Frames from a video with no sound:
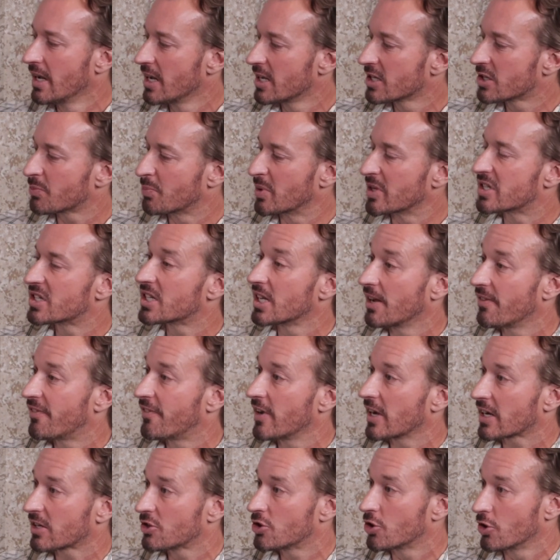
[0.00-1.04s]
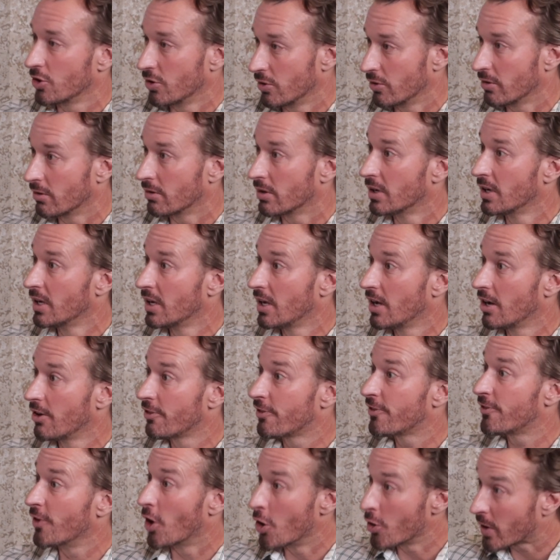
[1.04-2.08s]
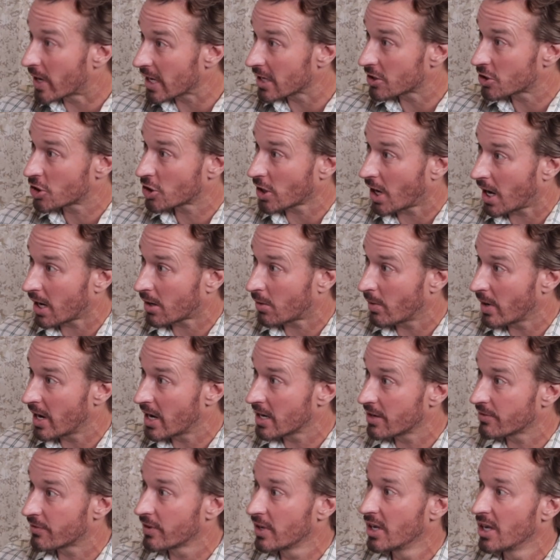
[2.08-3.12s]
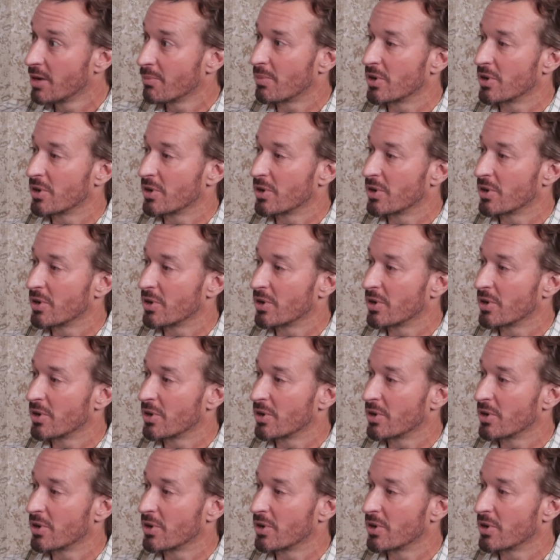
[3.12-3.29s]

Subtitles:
specific to focus shockwave,